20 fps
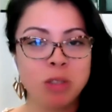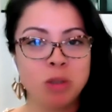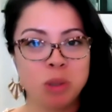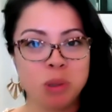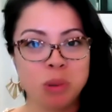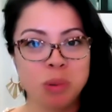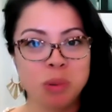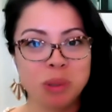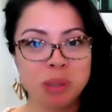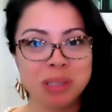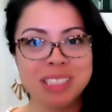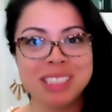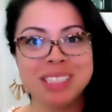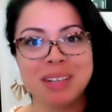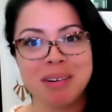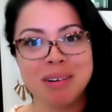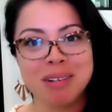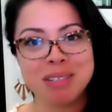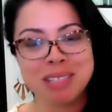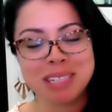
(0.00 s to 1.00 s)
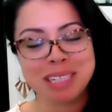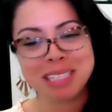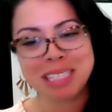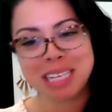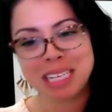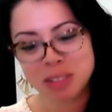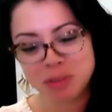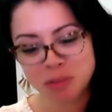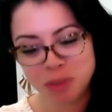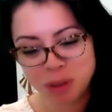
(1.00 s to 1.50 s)
tours are
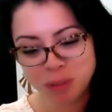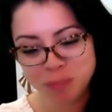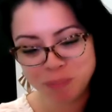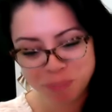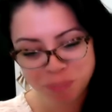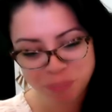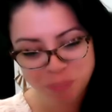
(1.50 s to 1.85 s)
successful.